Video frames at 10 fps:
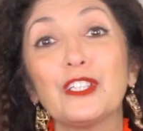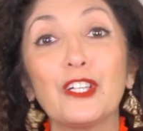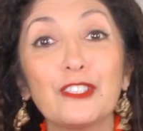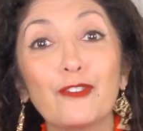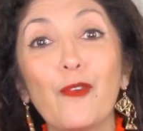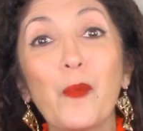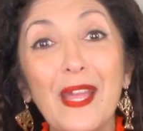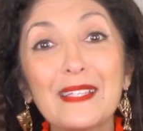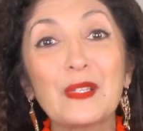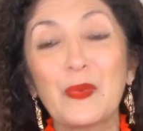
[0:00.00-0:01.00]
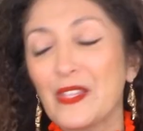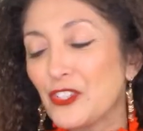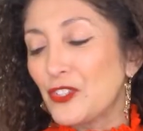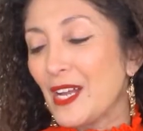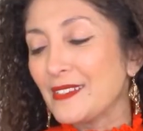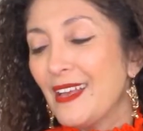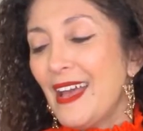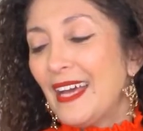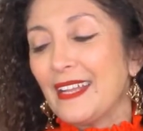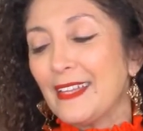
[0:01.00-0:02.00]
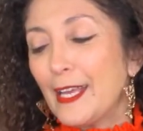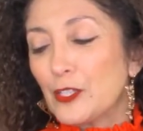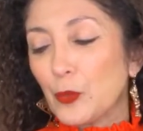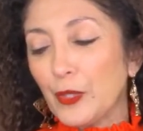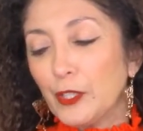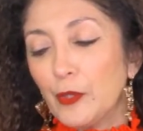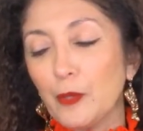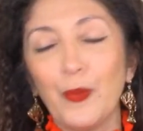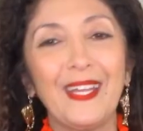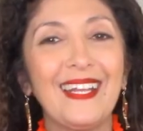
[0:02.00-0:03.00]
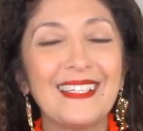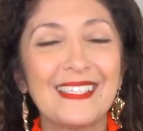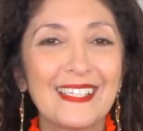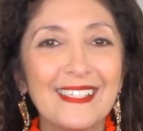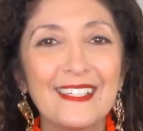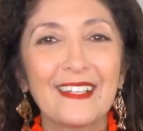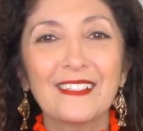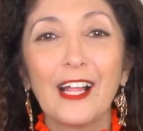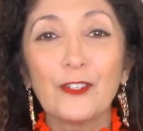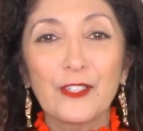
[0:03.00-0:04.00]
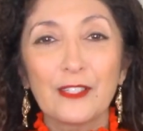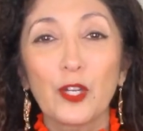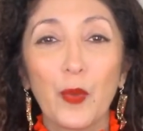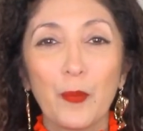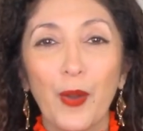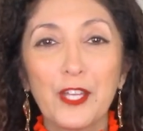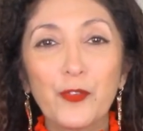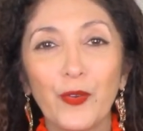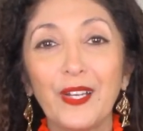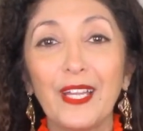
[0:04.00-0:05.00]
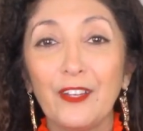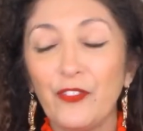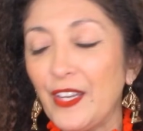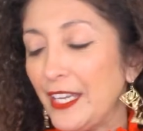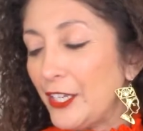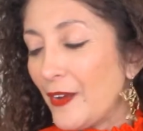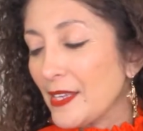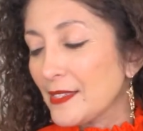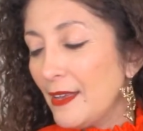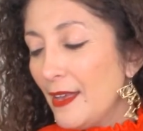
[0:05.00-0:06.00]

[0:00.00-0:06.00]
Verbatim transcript: There are different ways to wear this dress, and I think it's really, really pretty, and at sixty-six dollars, that's a great price for an infinity dress.